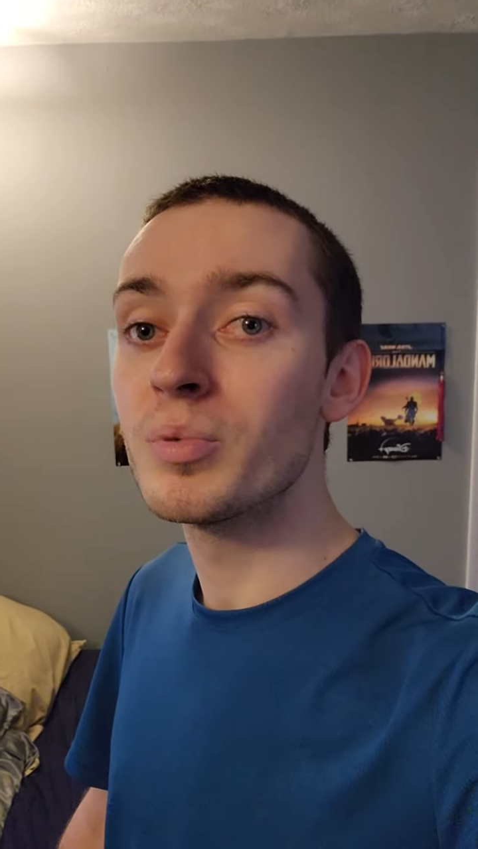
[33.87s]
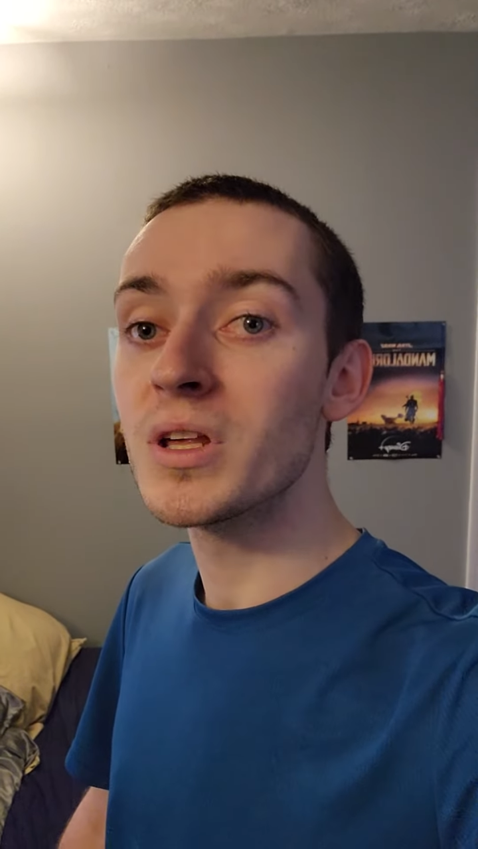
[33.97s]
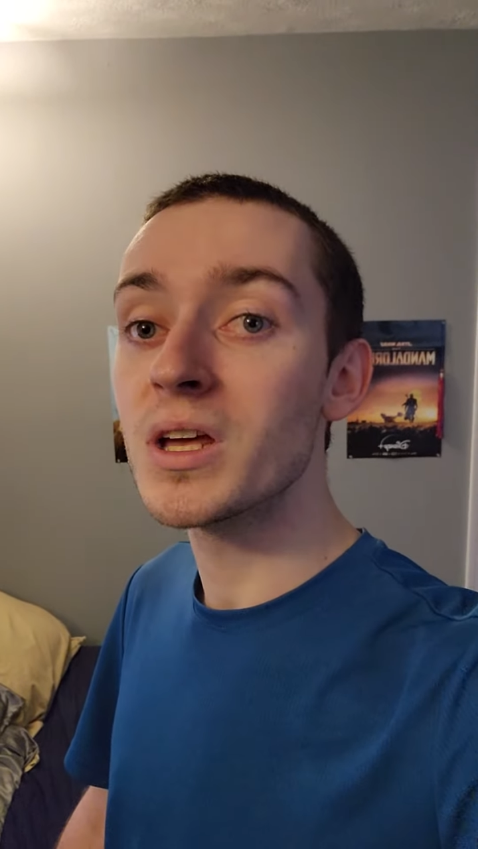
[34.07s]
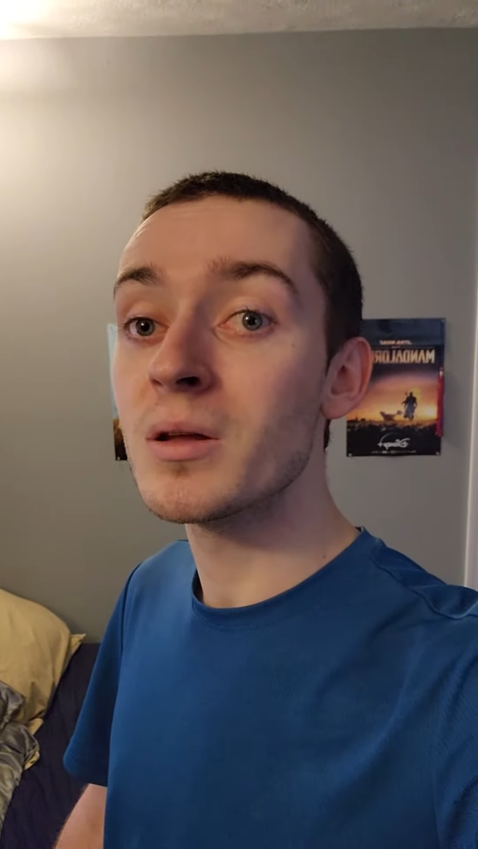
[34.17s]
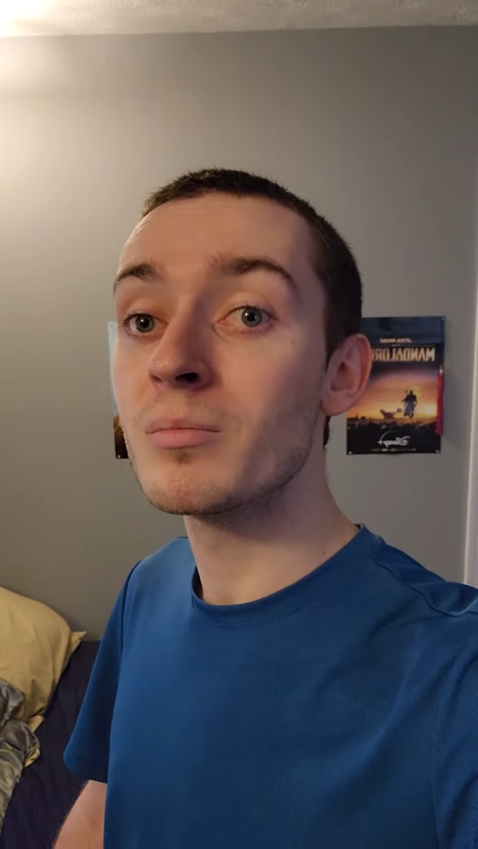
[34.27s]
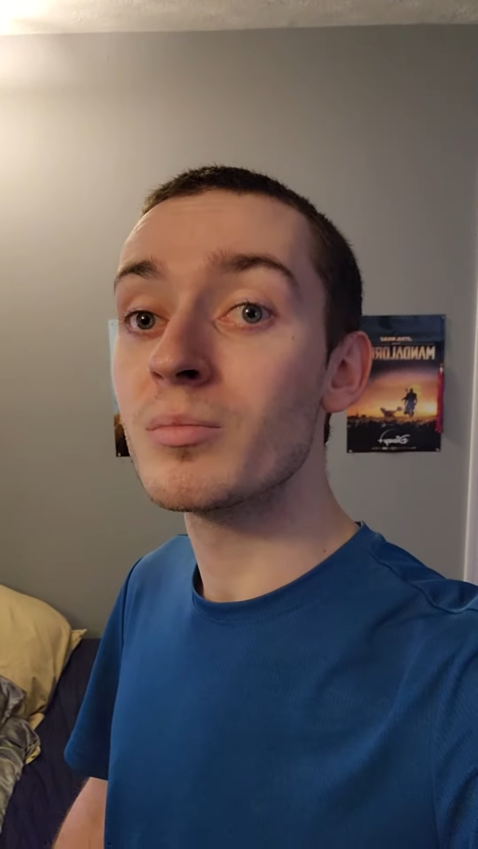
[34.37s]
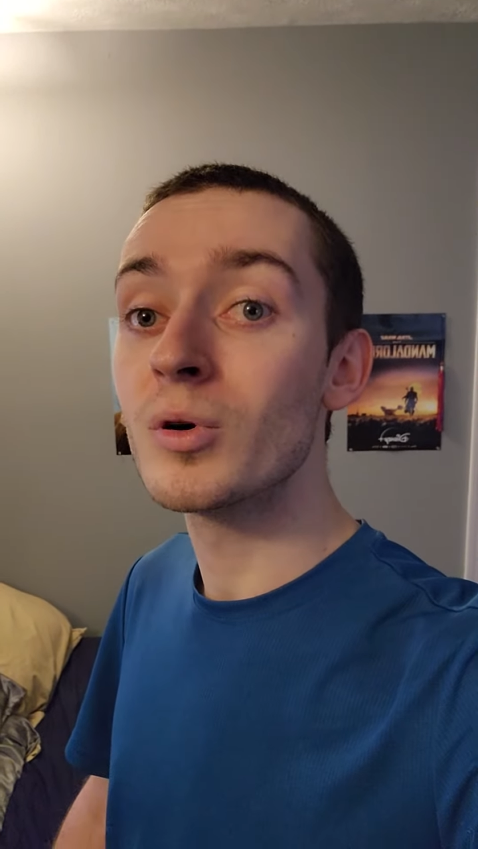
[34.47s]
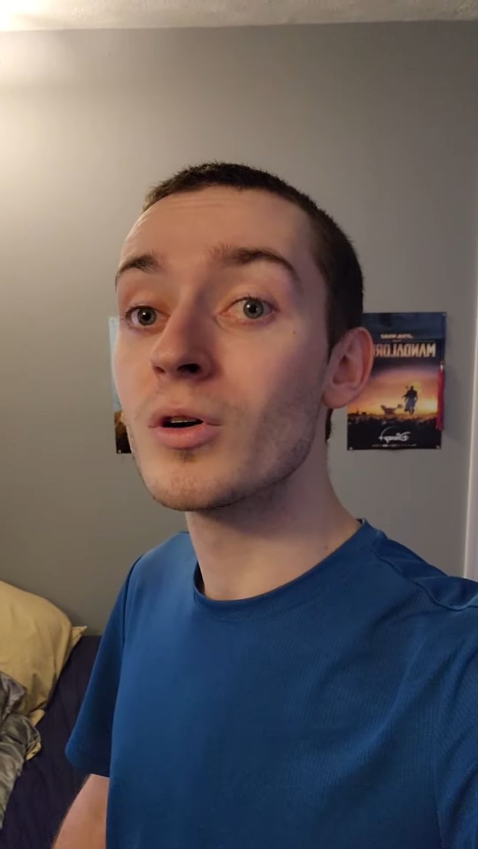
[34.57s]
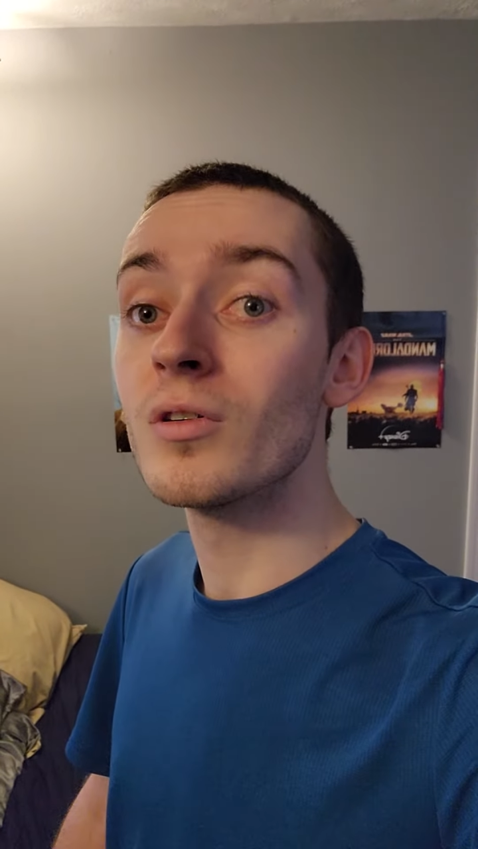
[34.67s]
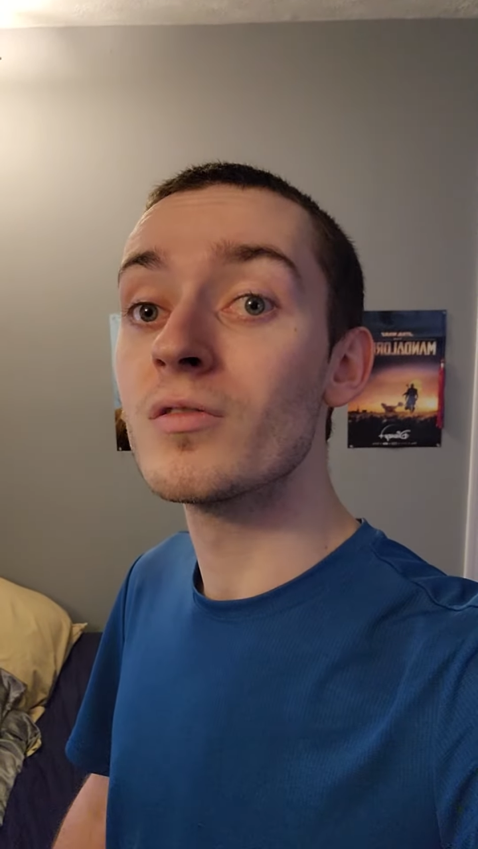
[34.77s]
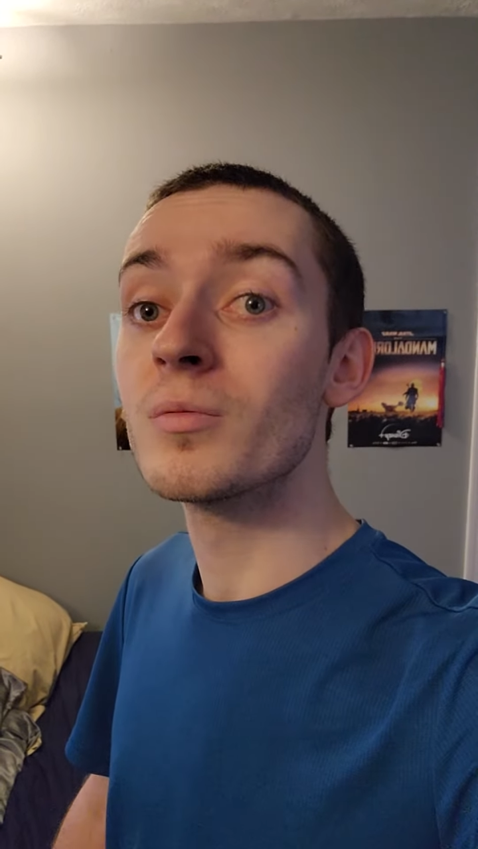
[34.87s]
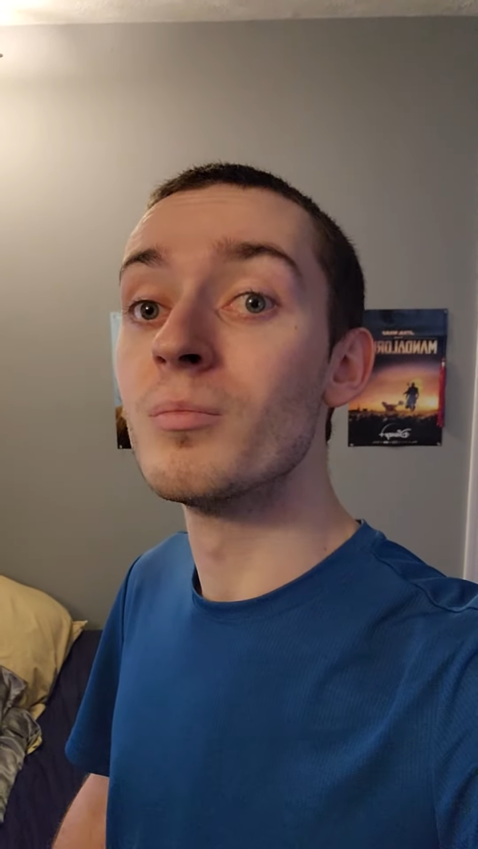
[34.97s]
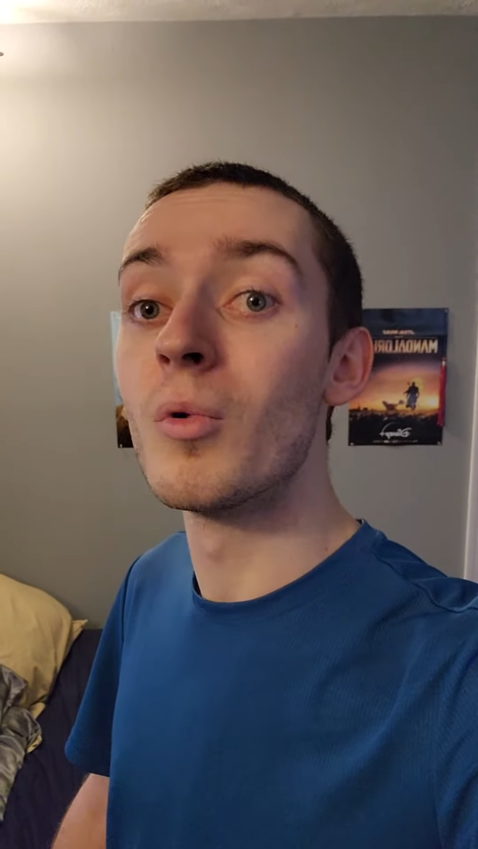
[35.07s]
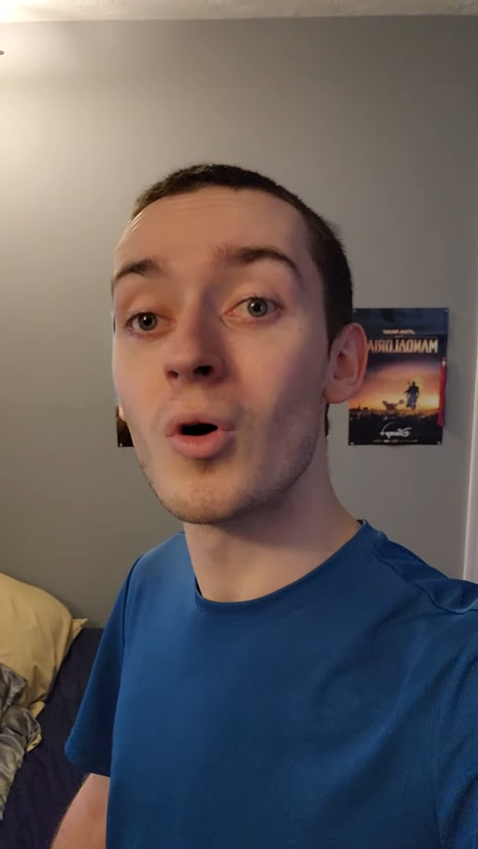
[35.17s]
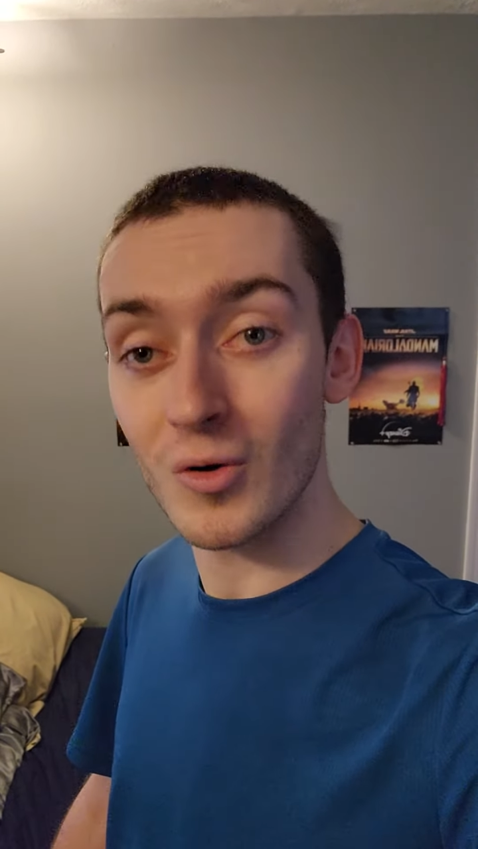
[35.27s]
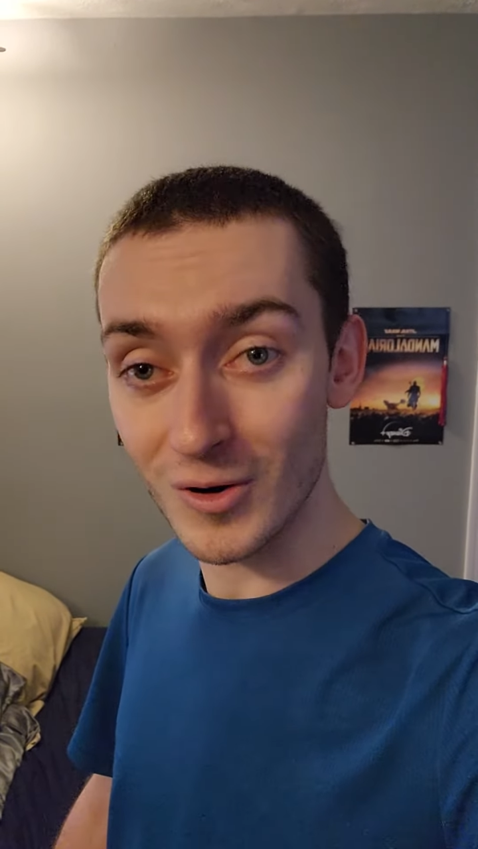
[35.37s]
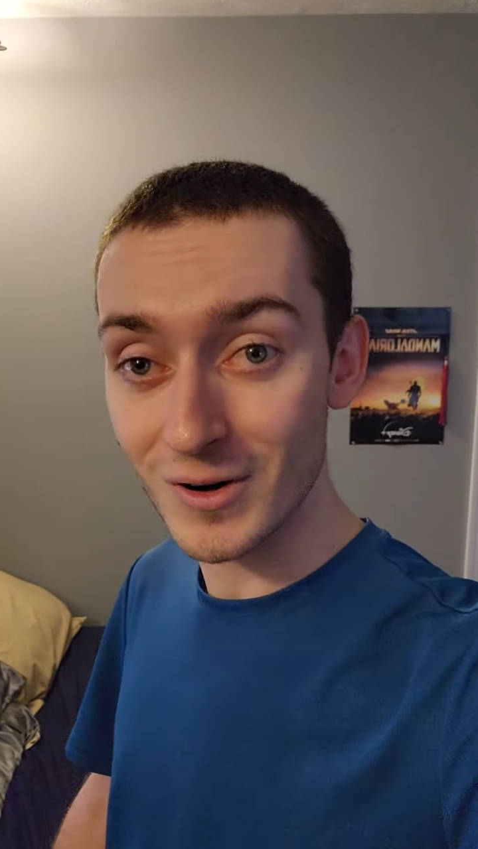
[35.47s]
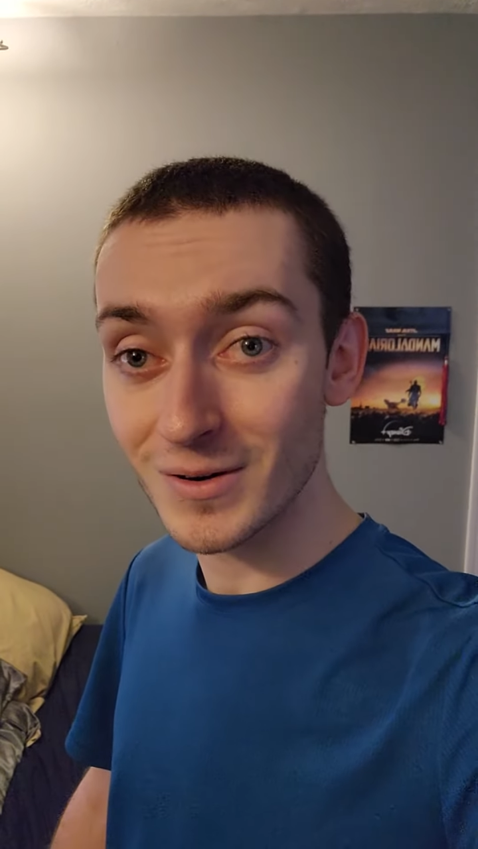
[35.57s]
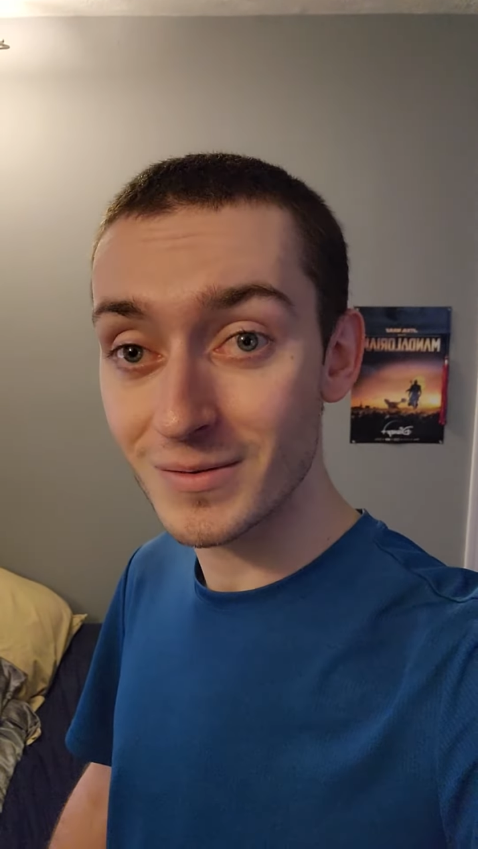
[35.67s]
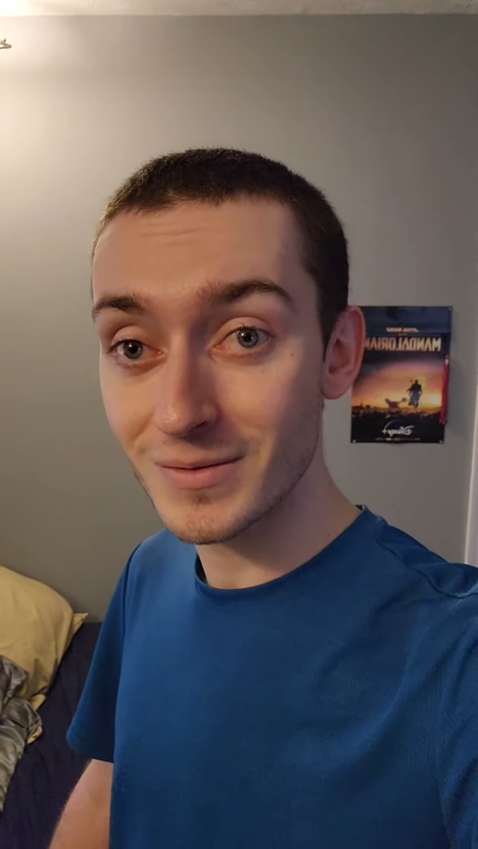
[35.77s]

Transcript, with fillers: be improved more